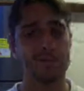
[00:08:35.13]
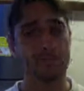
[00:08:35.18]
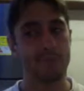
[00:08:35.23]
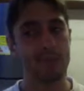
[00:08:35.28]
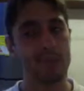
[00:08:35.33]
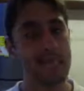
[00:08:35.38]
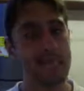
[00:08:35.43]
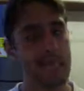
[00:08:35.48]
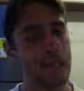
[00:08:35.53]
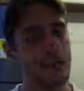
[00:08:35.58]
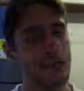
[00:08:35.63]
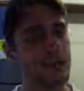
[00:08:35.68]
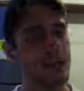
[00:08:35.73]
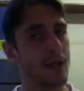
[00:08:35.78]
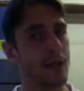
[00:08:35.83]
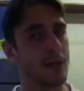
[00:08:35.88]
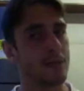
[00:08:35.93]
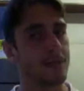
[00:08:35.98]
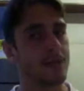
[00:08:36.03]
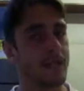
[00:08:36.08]
Again,
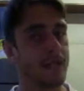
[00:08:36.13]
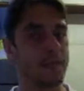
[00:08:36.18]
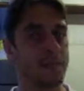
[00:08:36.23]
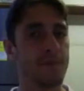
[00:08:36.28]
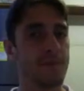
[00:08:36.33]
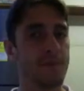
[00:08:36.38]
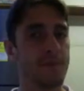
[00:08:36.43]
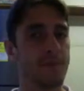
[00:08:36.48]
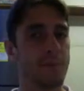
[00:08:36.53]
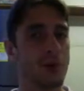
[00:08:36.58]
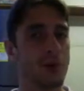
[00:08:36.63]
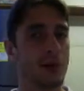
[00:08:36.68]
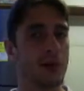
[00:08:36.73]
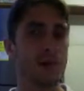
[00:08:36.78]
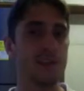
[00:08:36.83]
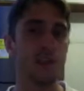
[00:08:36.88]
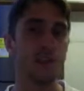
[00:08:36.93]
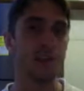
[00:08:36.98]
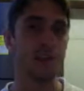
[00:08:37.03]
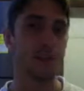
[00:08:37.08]
now same thing applies here.